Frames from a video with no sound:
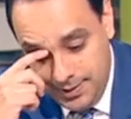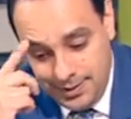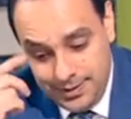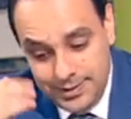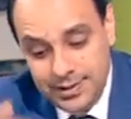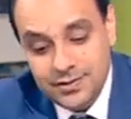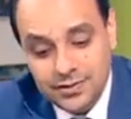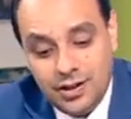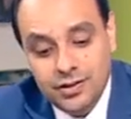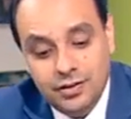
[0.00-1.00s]
These
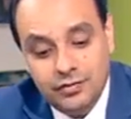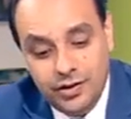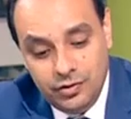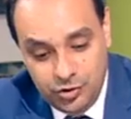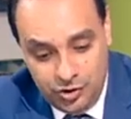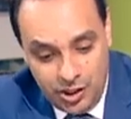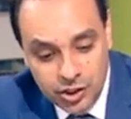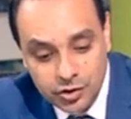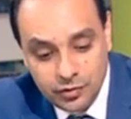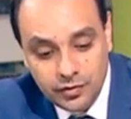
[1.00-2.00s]
kind of
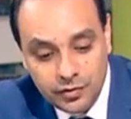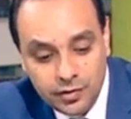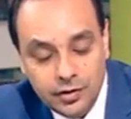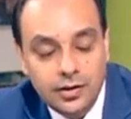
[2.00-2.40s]
negotiations